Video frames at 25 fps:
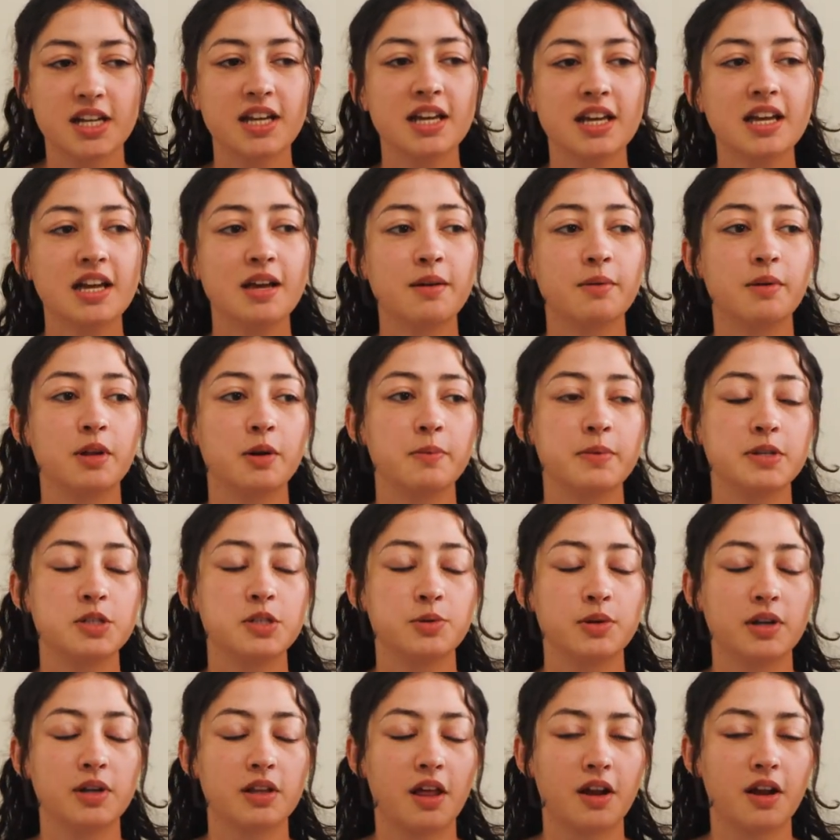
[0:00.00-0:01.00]
I'm going to be
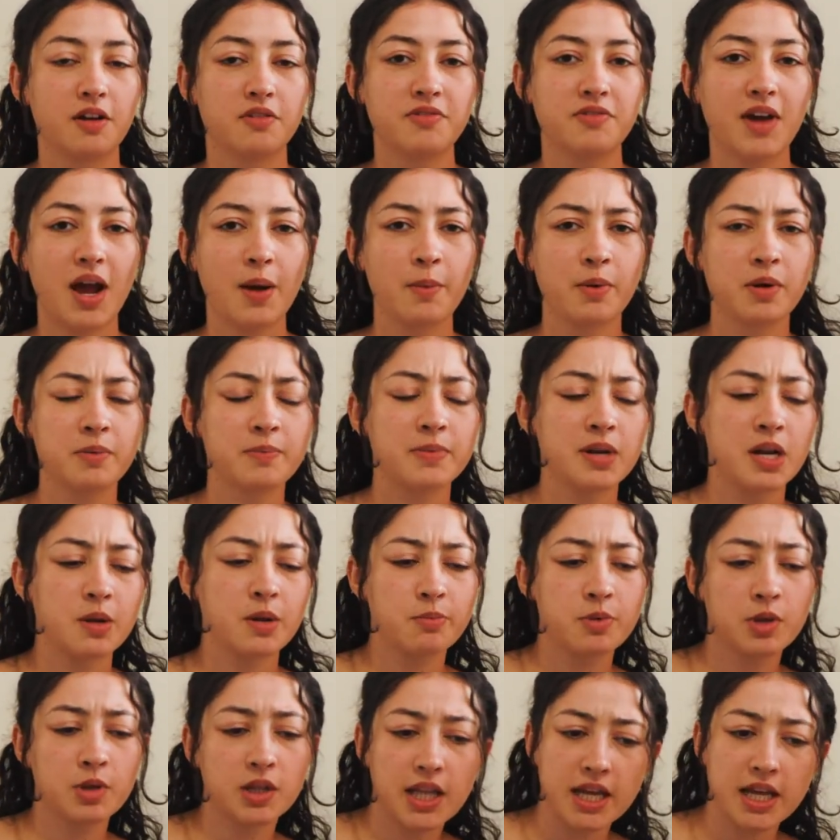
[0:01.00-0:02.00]
doing a lot of fabric
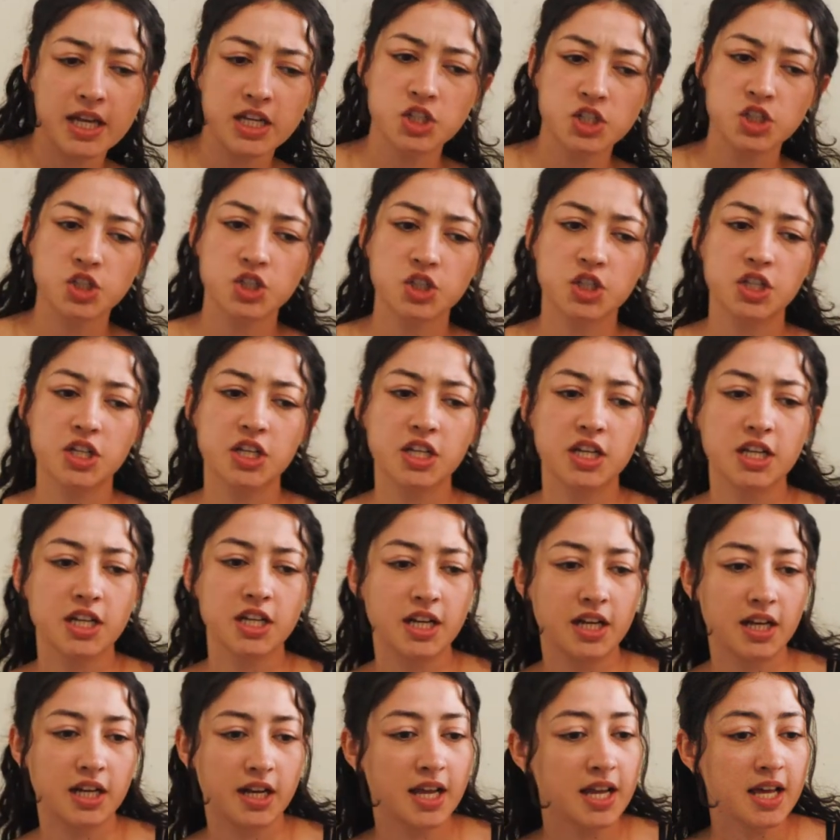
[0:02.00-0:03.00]
manipulation
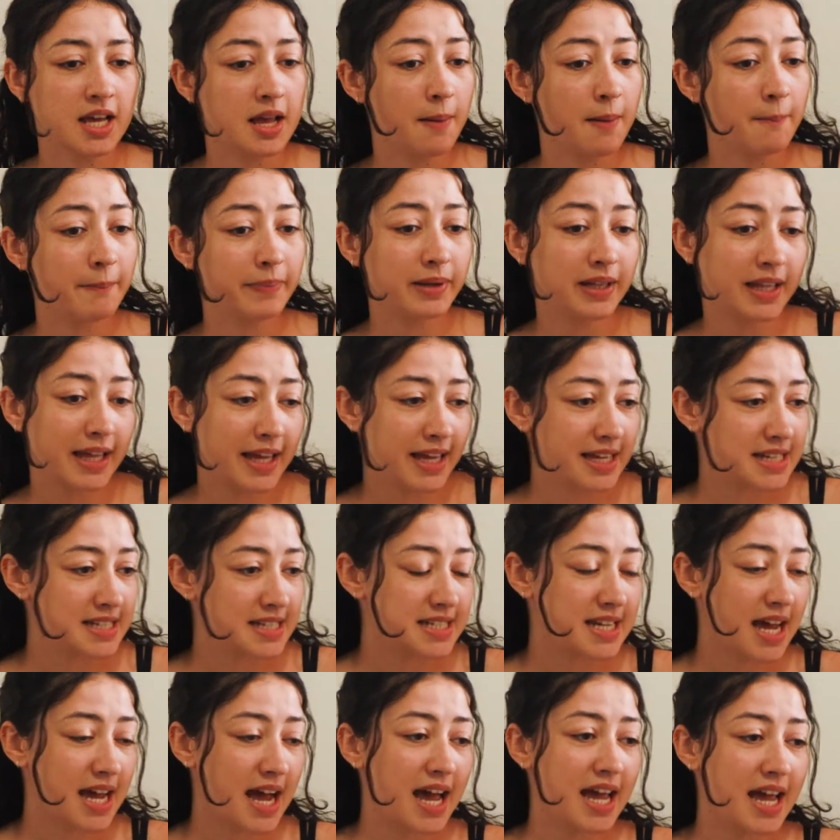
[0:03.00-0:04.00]
and plant
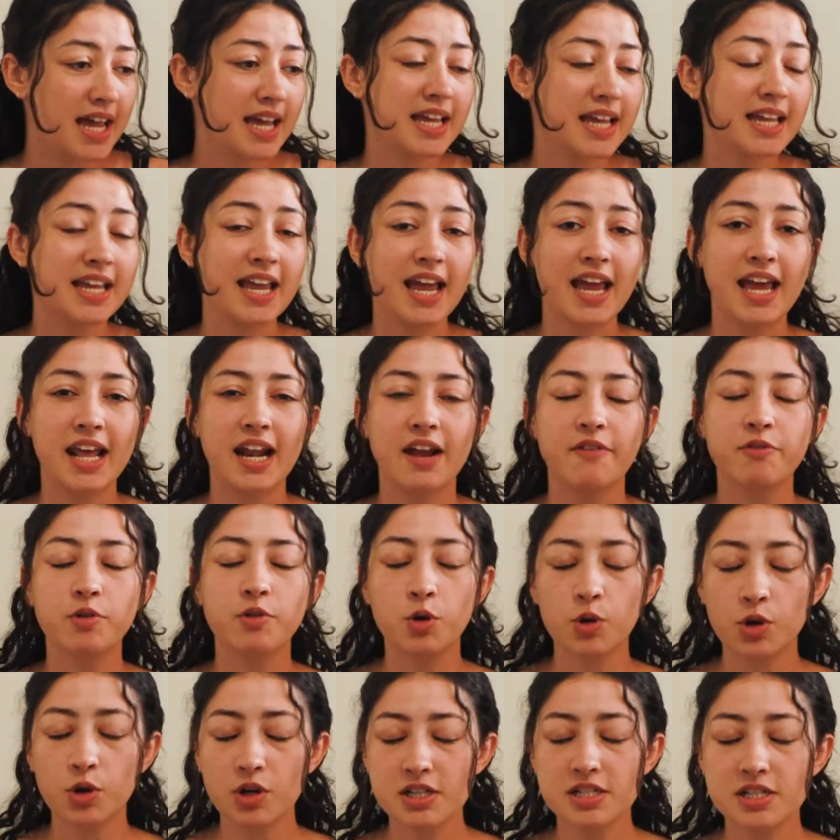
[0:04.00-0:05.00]
dyeing and of
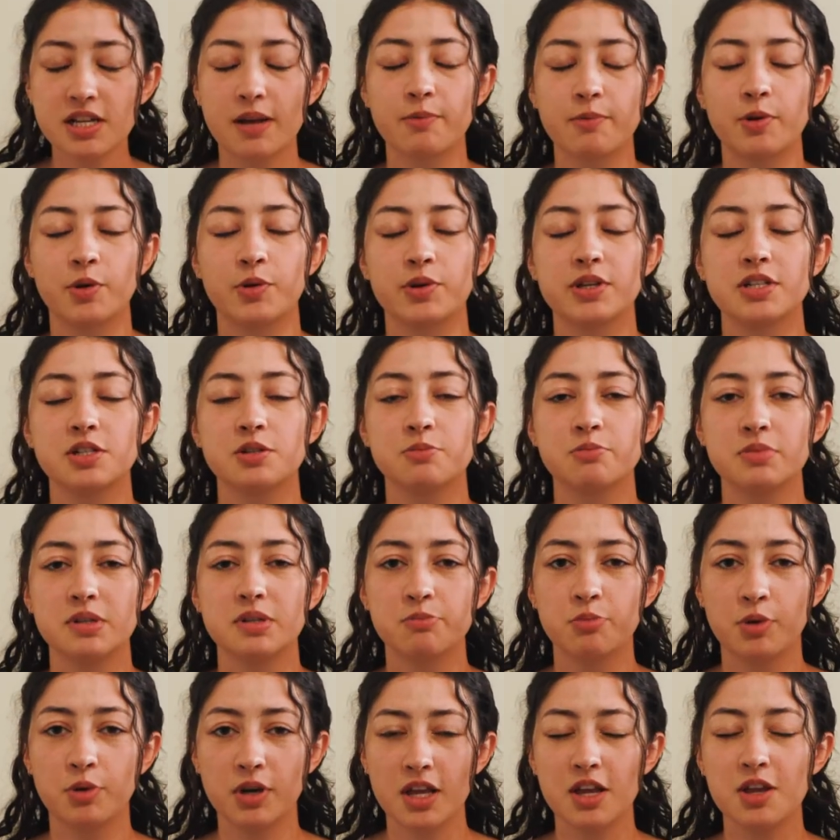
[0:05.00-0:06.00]
course I'm going to be
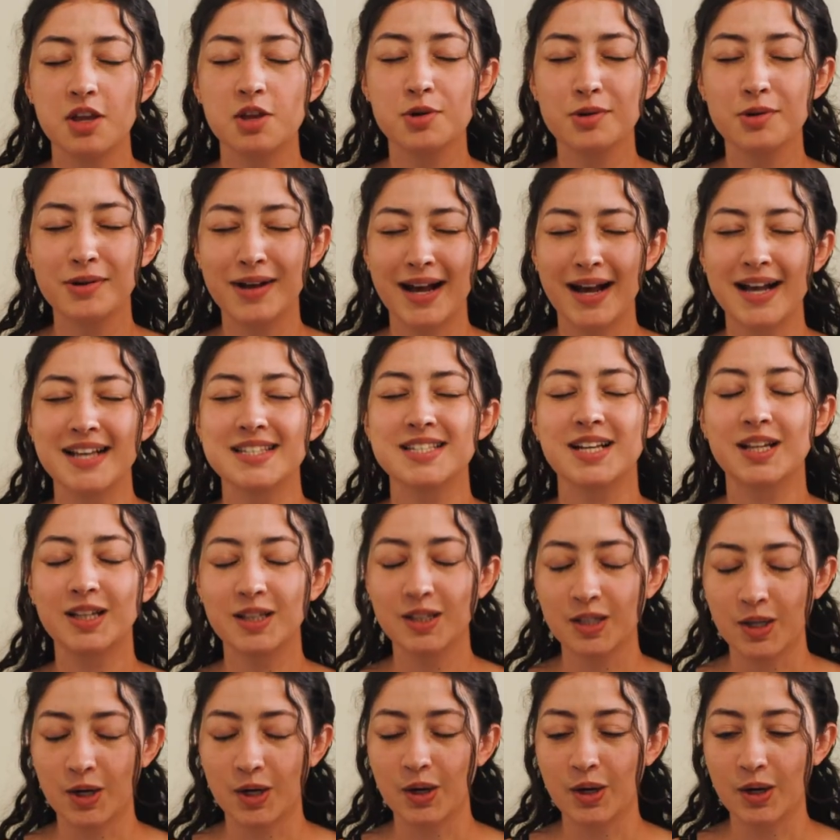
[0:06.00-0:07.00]
bringing you guys
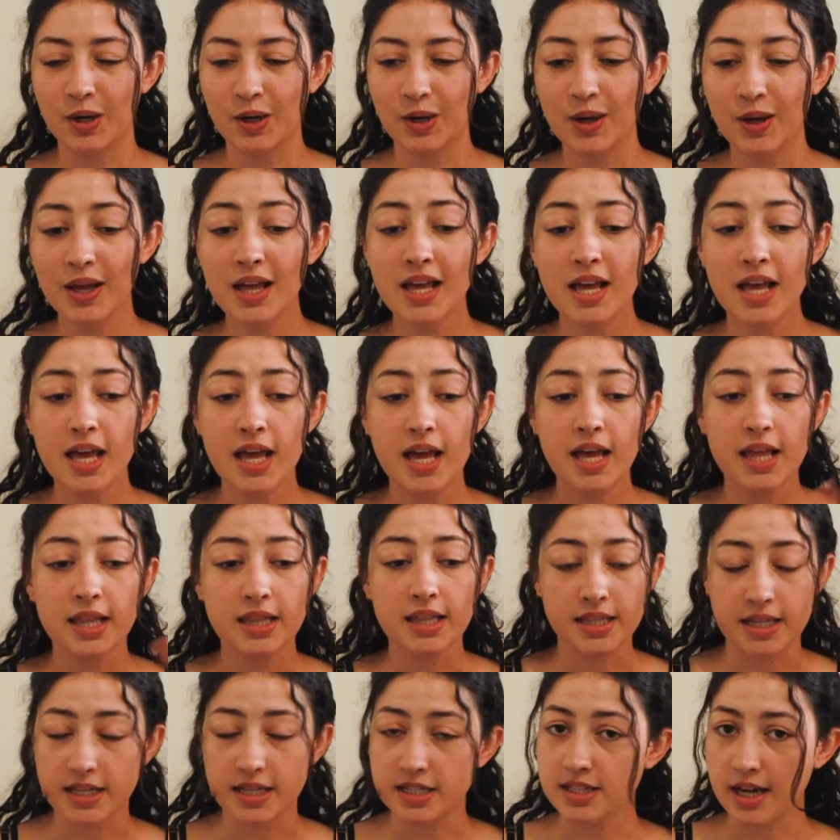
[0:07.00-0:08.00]
along
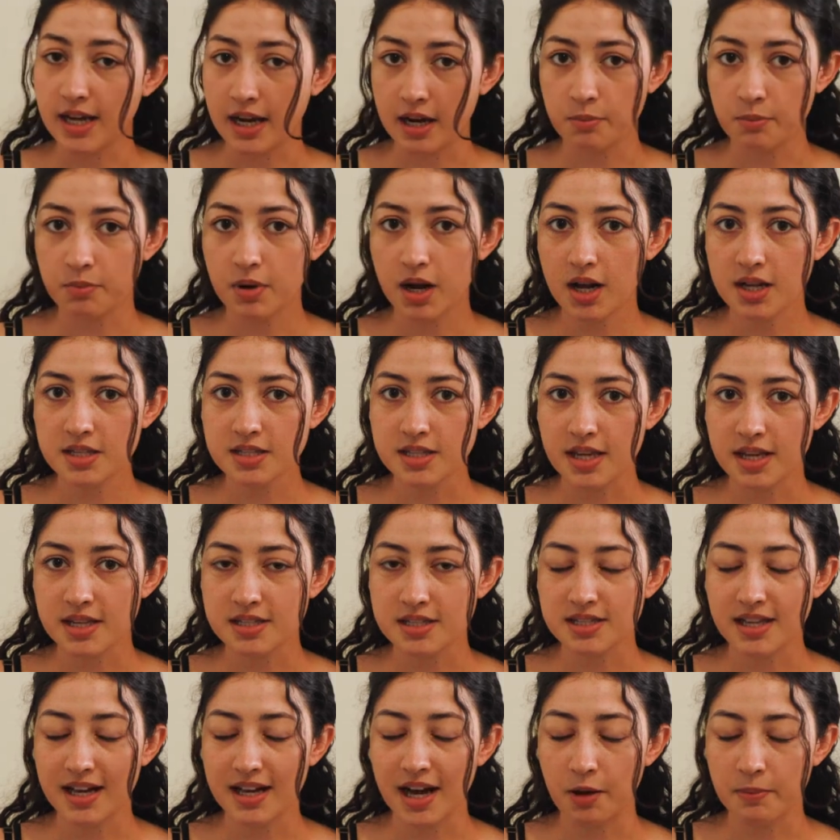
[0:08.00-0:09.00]
the entire
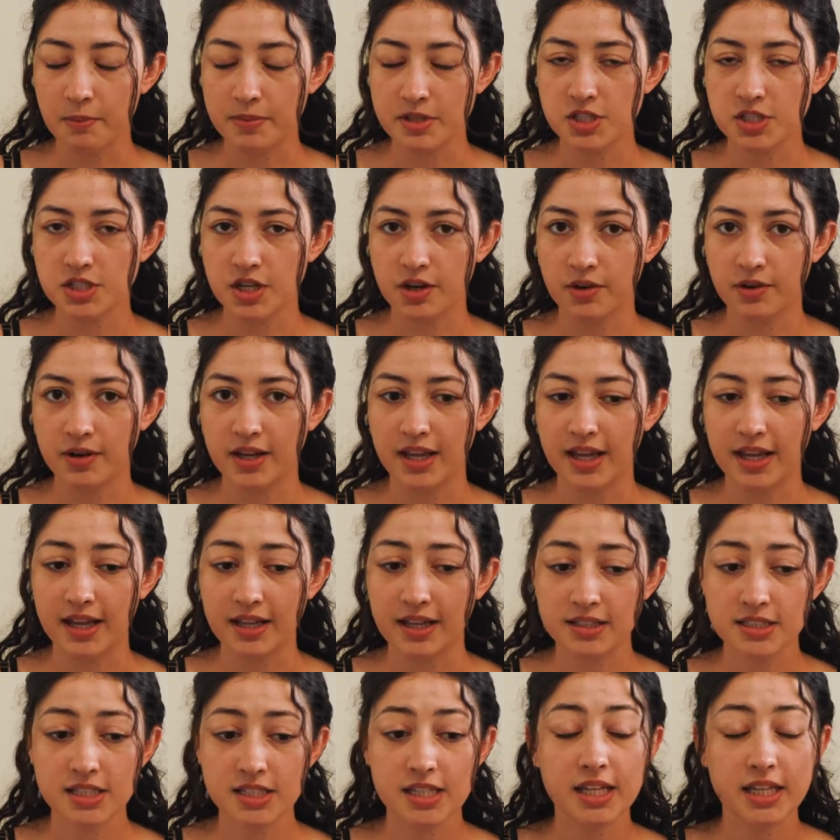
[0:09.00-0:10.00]
process and I'll be sharing
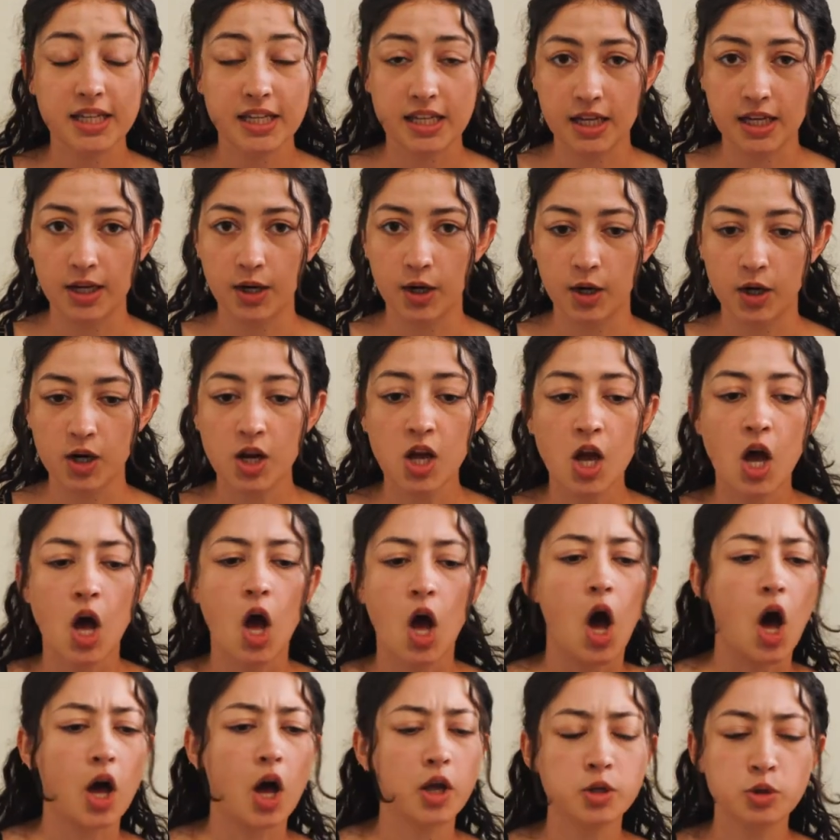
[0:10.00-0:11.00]
it here
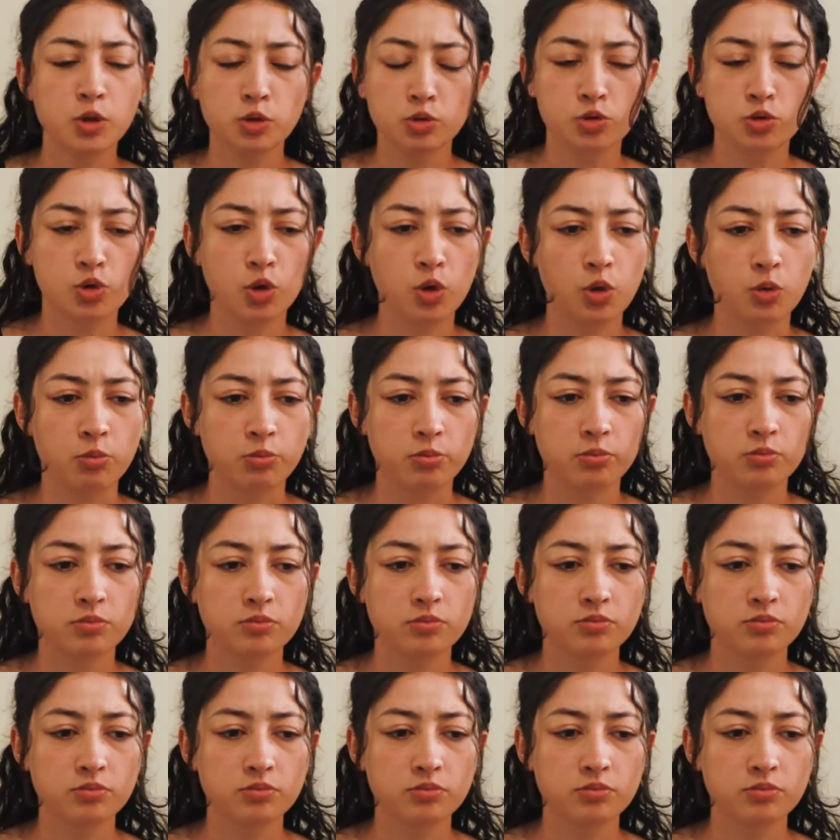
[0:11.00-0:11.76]
on YouTube.